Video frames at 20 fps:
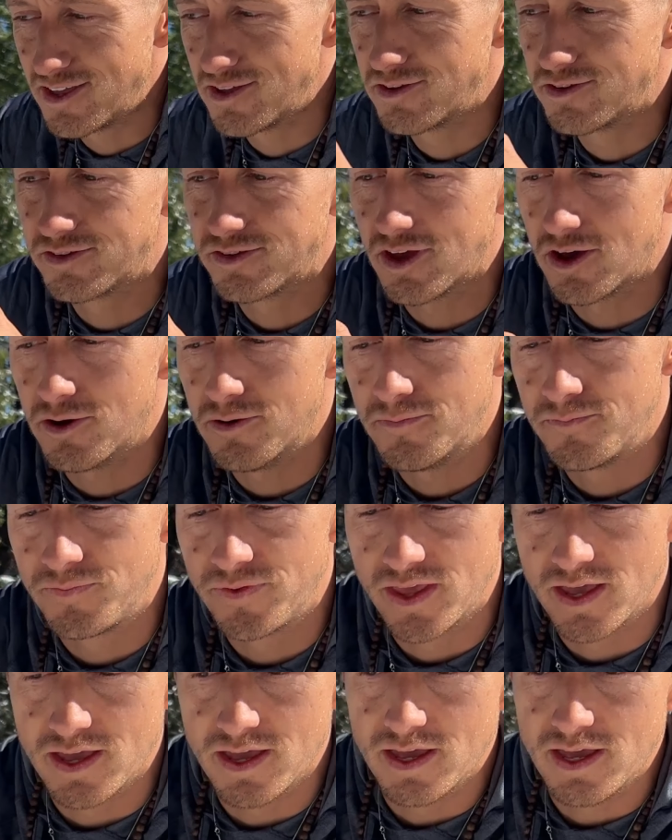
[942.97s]
So
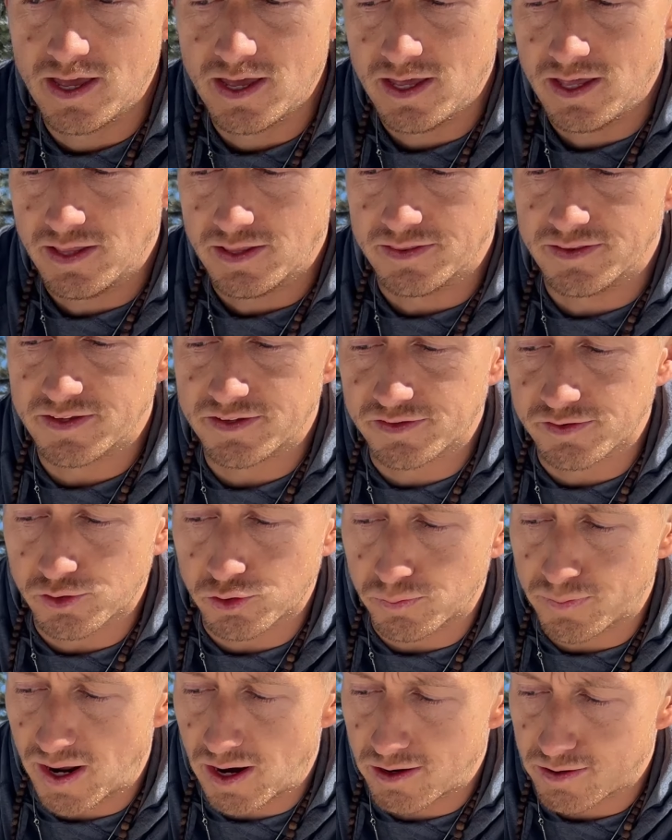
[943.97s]
this
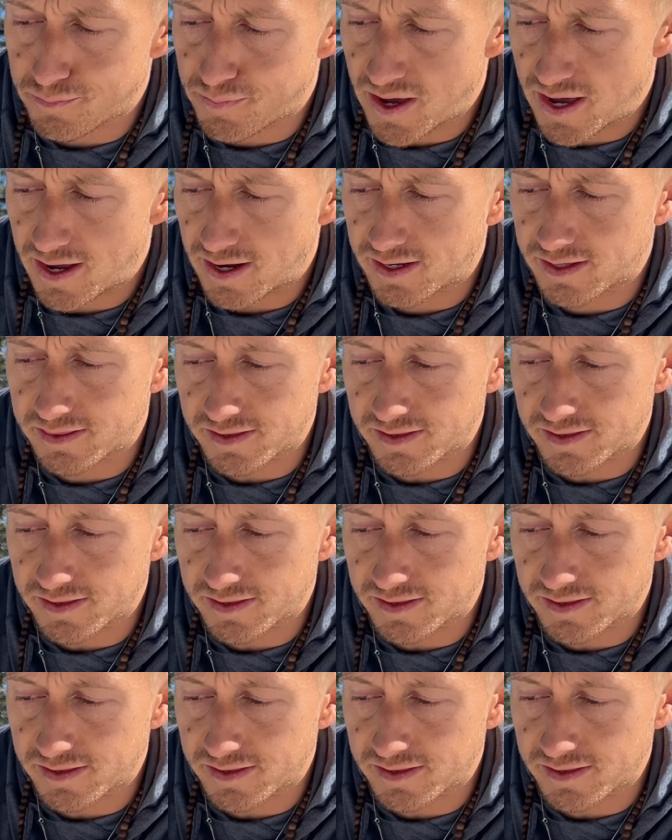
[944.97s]
little battery pack,